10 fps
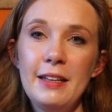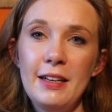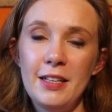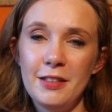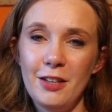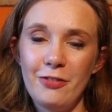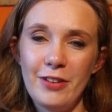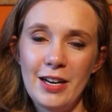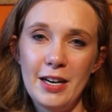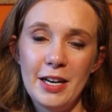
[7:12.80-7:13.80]
And if
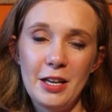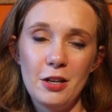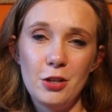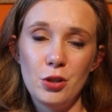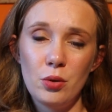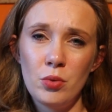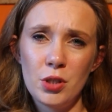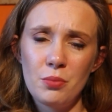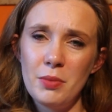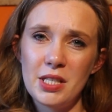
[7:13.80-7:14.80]
I don't want
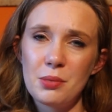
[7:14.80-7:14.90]
to mess